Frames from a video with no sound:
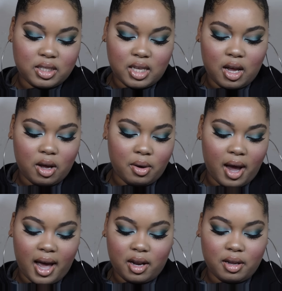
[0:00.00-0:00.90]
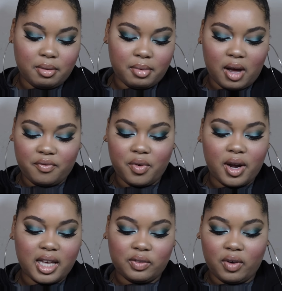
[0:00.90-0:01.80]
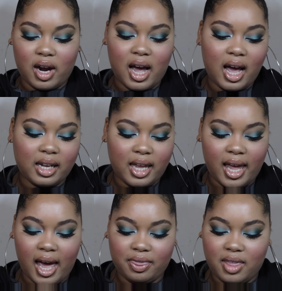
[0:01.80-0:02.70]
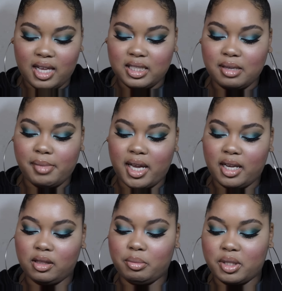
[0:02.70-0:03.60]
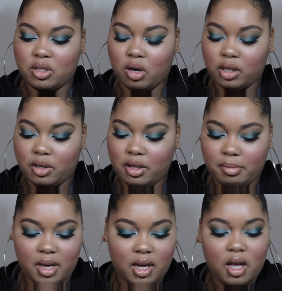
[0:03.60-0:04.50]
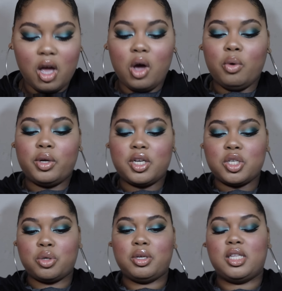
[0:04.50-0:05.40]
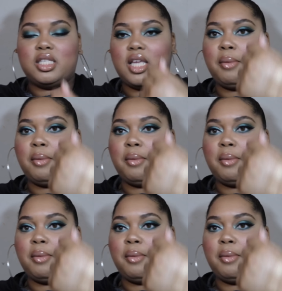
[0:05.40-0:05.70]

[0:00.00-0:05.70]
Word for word: So um, for as for a highlight, I think somebody a little bit darker than me would enjoy this